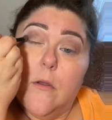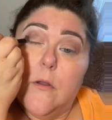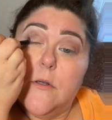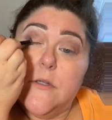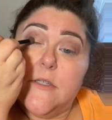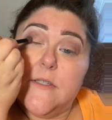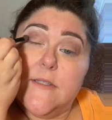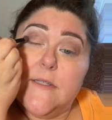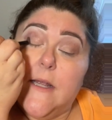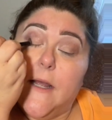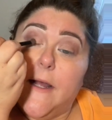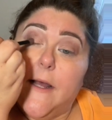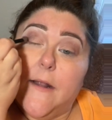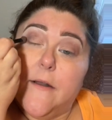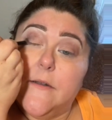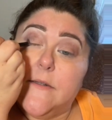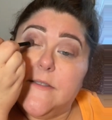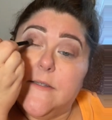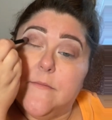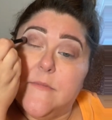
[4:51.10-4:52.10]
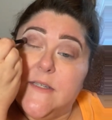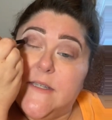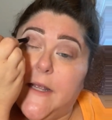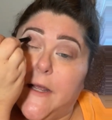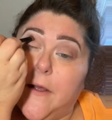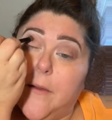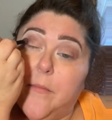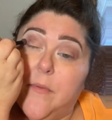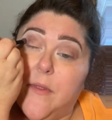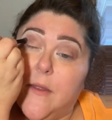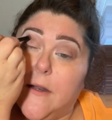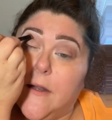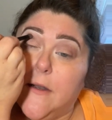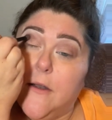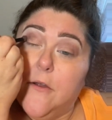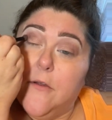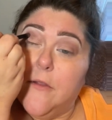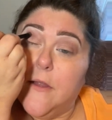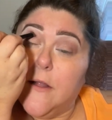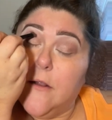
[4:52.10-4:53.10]
just to add some depth. And I
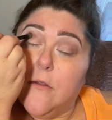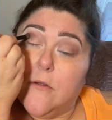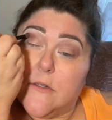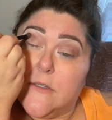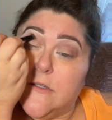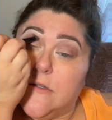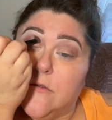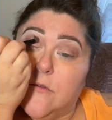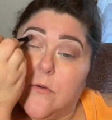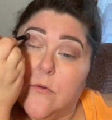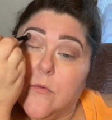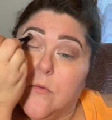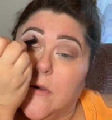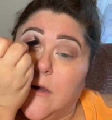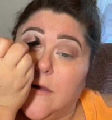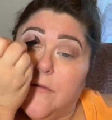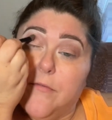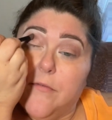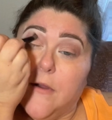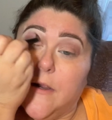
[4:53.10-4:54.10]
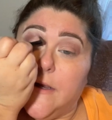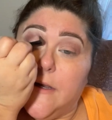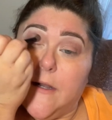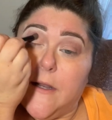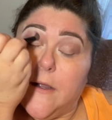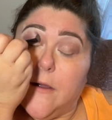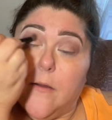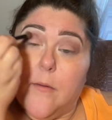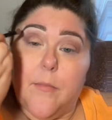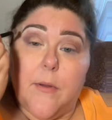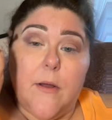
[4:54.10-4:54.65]
know that looks a little rough right now,